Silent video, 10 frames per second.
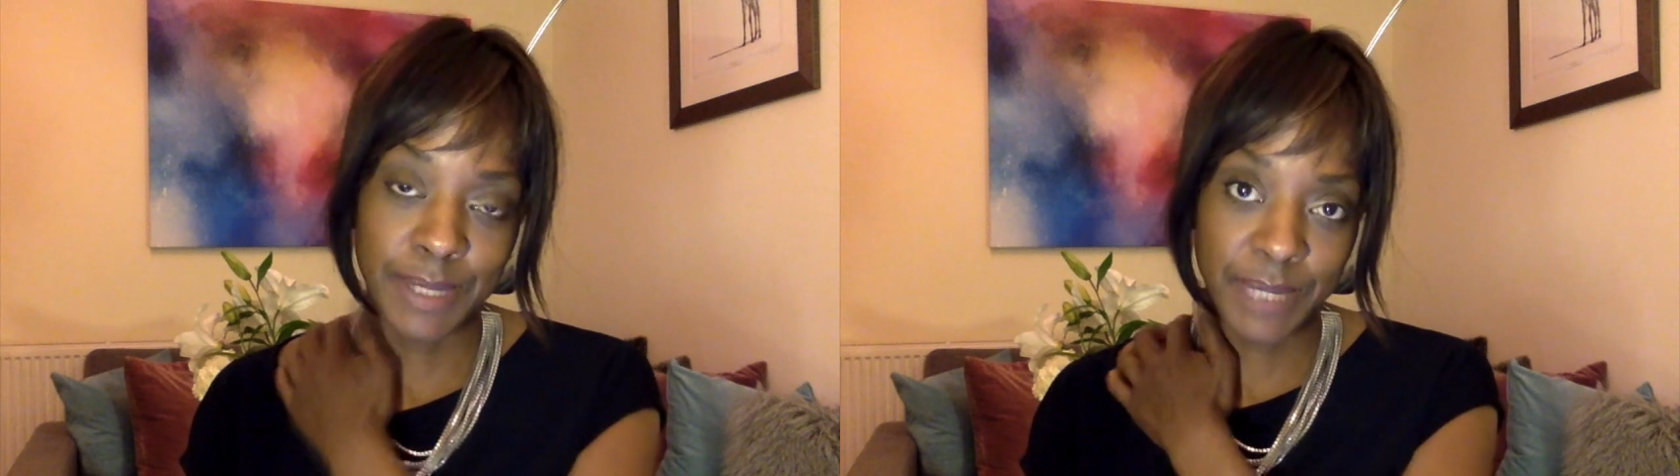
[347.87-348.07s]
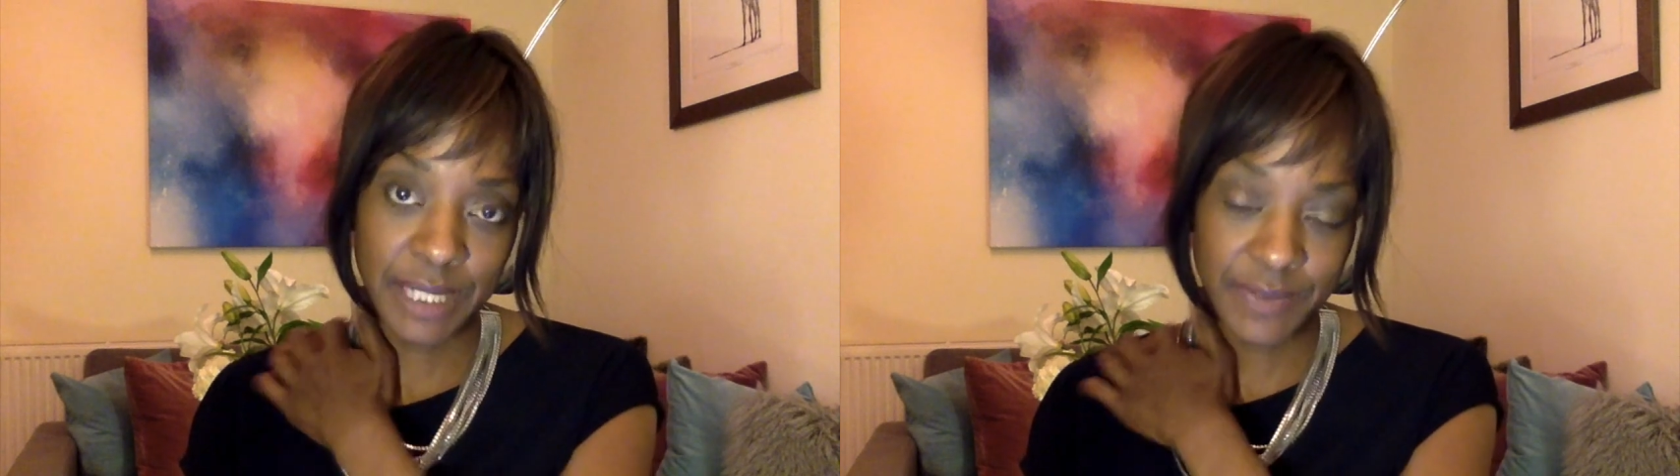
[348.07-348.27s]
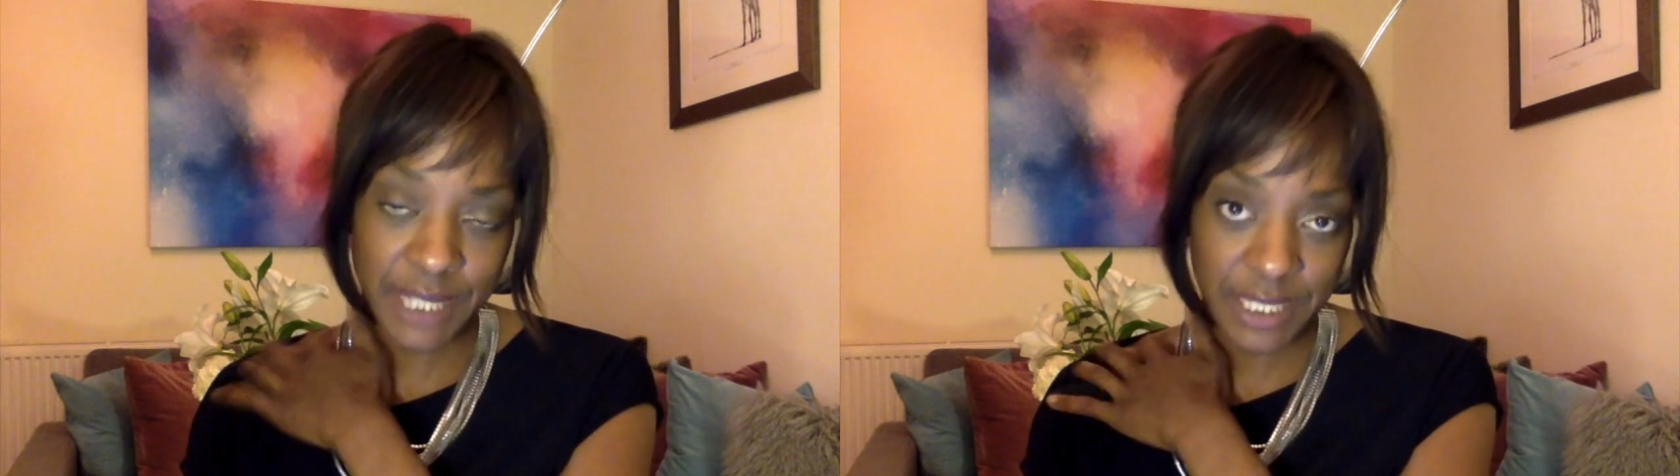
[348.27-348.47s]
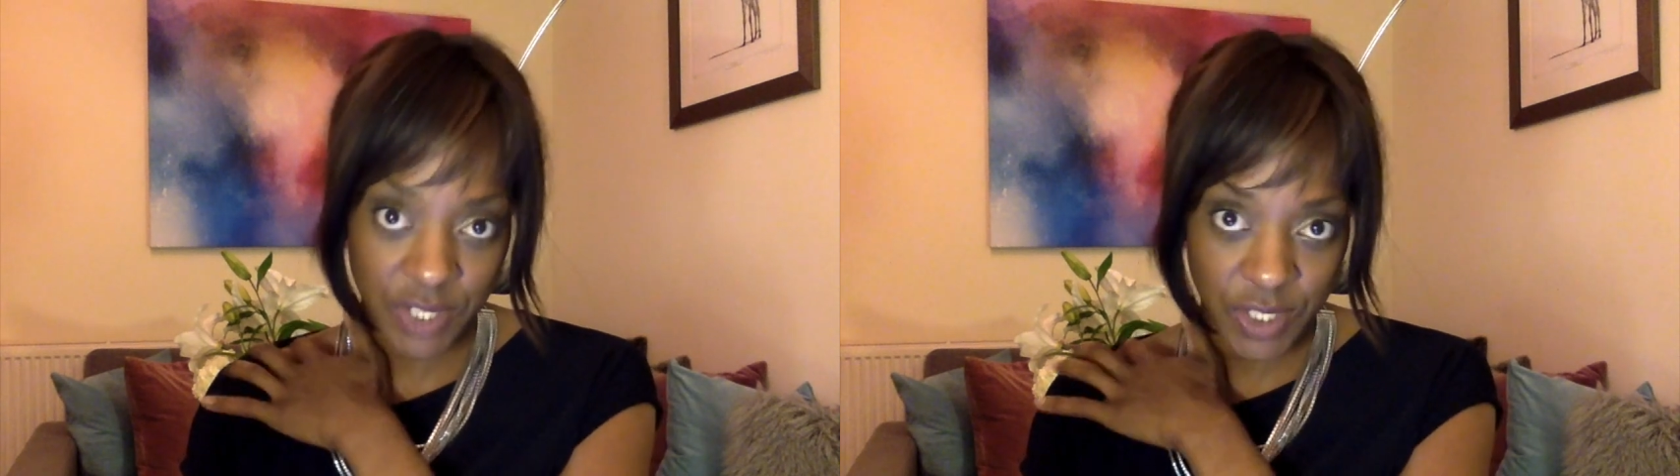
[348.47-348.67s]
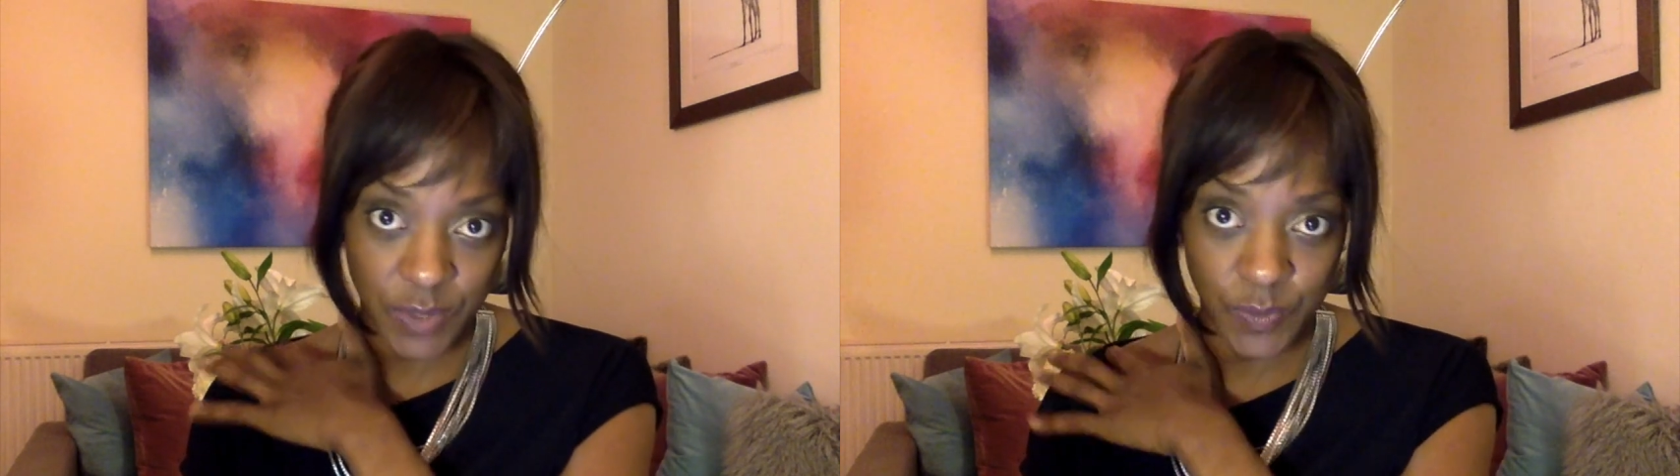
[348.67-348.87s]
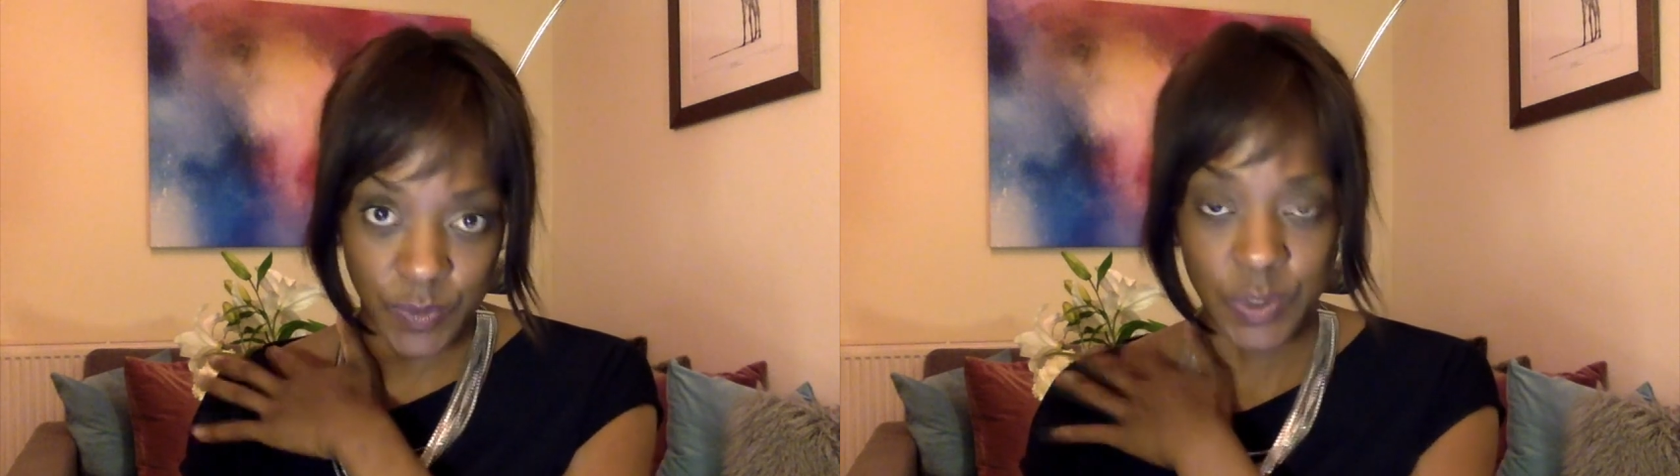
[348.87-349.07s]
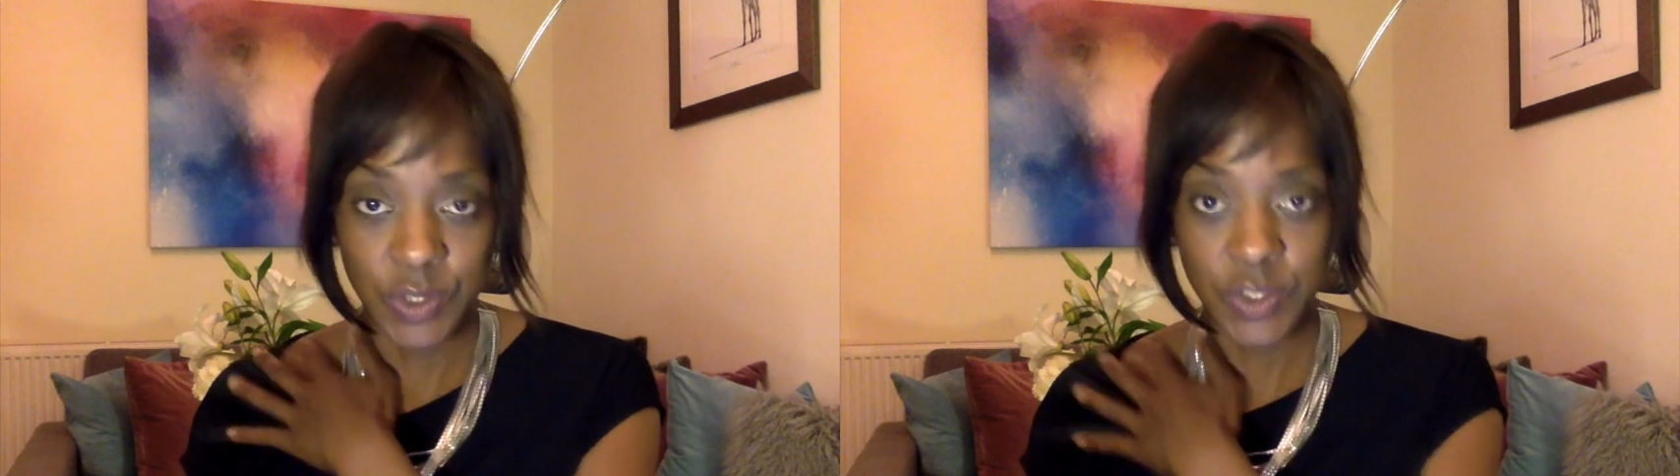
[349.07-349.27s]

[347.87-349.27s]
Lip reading: but if they don't want